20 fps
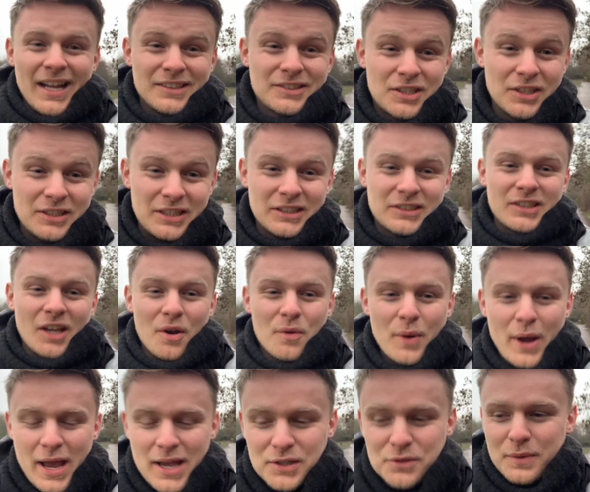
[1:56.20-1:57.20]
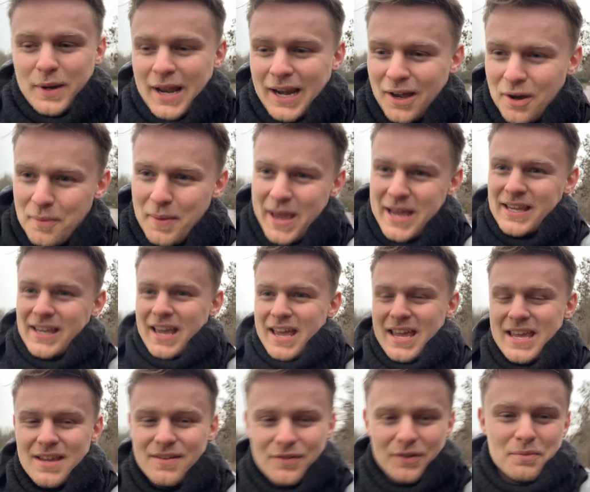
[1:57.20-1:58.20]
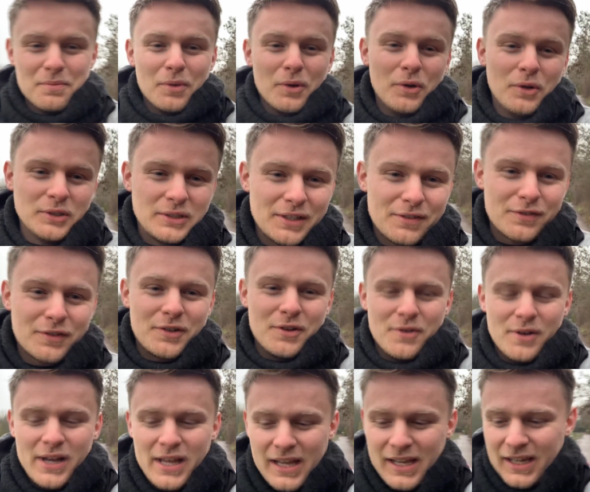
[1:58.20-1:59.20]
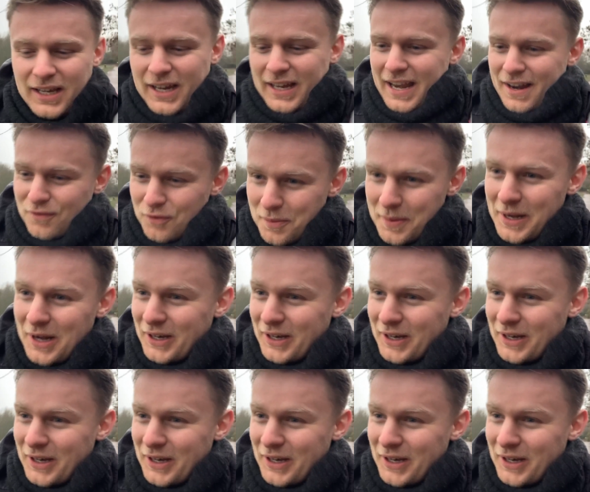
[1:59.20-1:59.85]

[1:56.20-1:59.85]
and because it's so wet as well, it'll make it even more difficult, and everyone will be